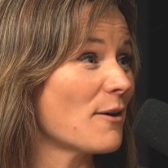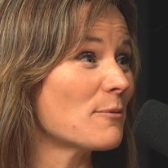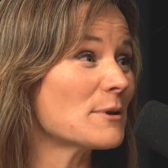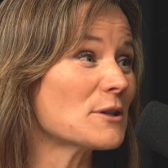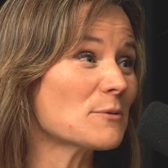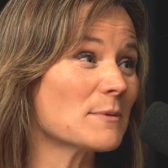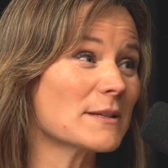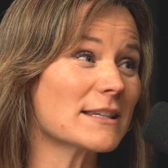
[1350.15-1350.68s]

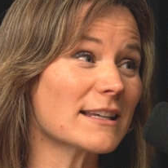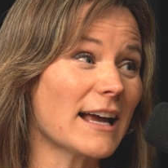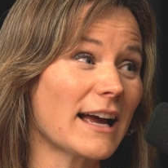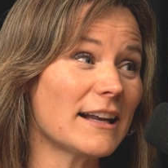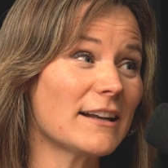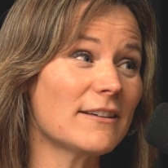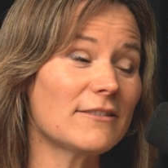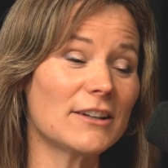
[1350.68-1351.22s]
which was
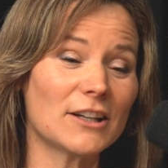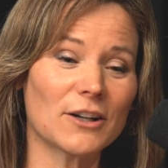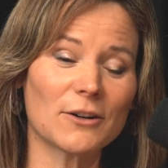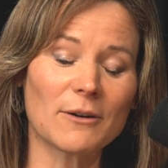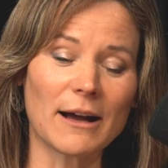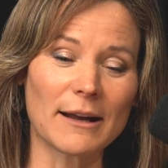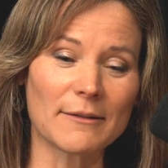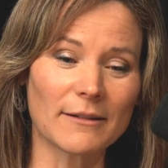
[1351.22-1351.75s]
kind of, you
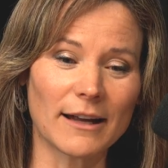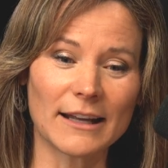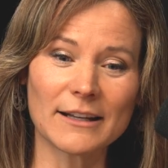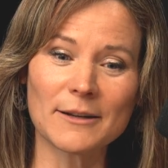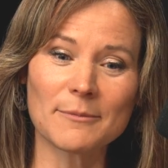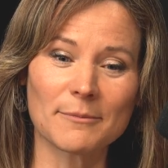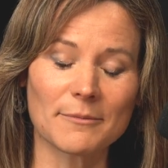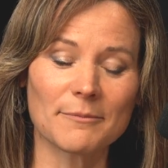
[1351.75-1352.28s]
know, I
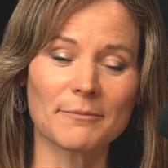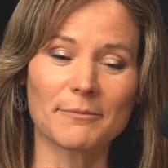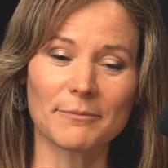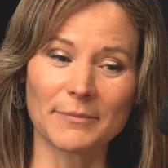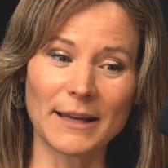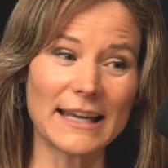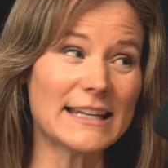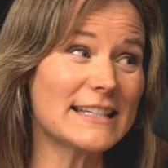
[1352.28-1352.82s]
ended up
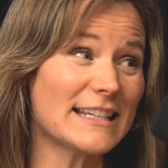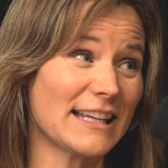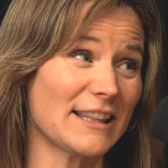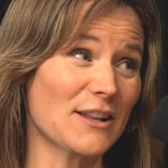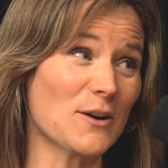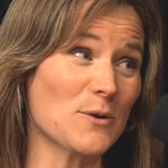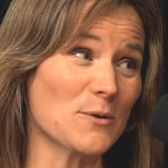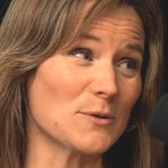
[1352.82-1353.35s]

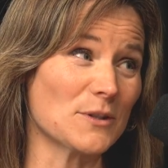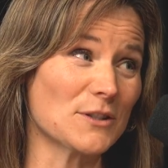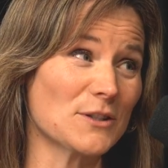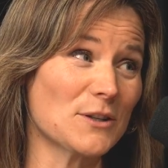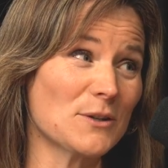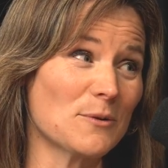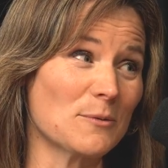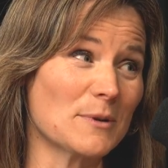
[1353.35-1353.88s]
painting those
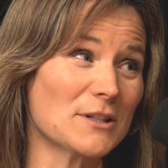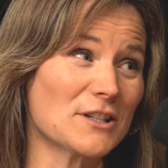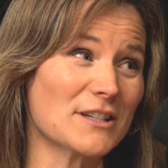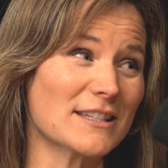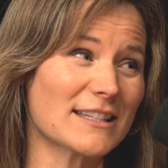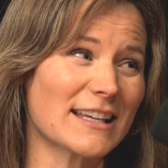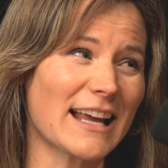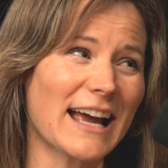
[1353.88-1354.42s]
too, which
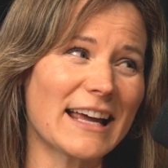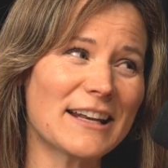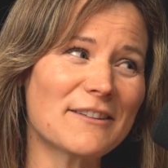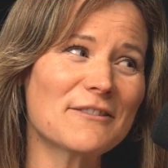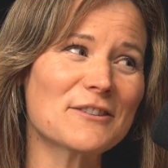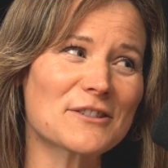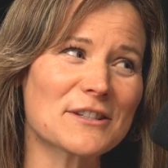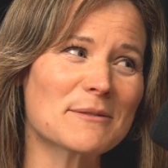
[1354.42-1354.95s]
is kind
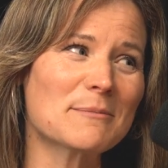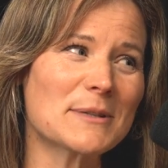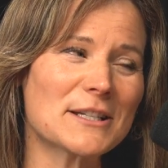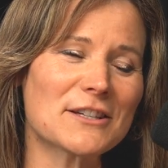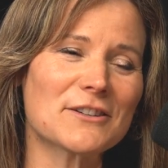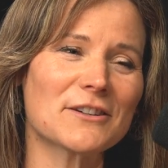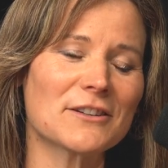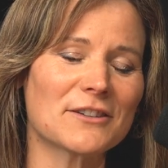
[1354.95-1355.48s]
of, there's a
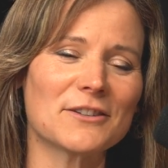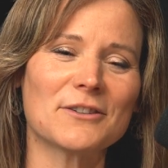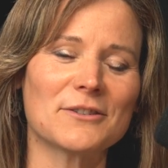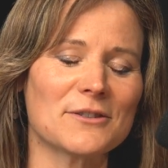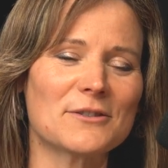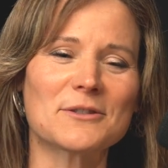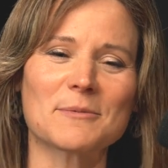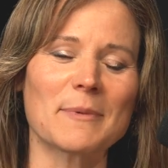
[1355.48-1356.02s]
material you
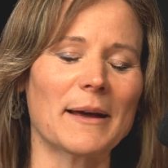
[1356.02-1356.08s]
use.